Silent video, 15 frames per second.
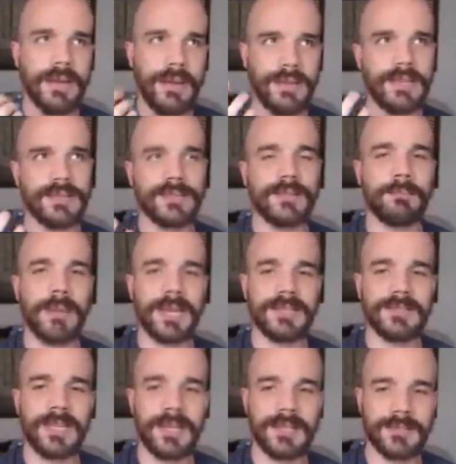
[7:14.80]
I guess the
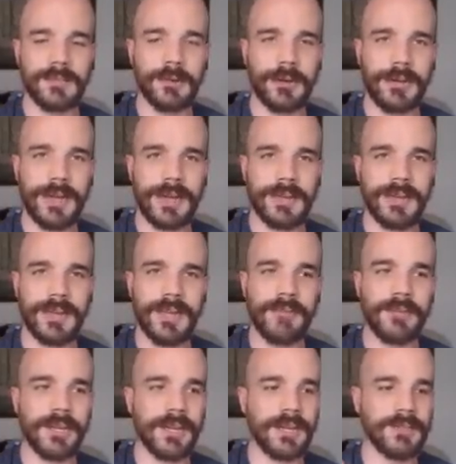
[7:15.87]
best testimony I can
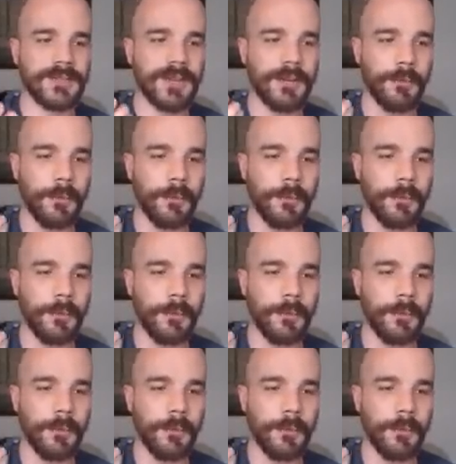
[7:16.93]
give it is that